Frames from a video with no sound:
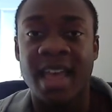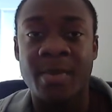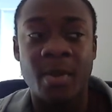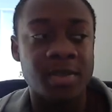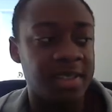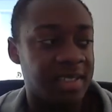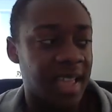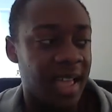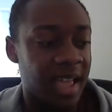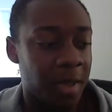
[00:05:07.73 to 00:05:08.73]
And most of the
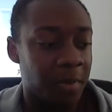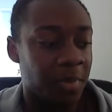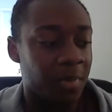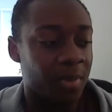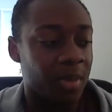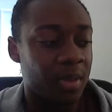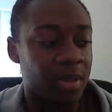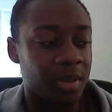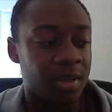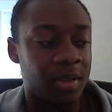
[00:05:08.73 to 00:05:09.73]
time,
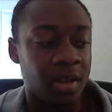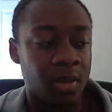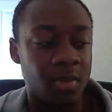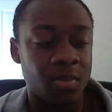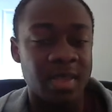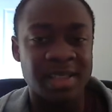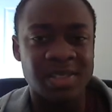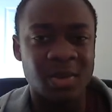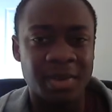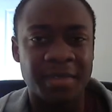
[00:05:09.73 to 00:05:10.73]
you know,
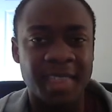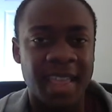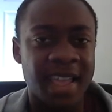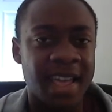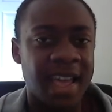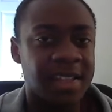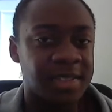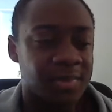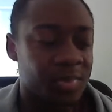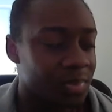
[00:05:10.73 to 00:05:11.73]
this sort of thing kind of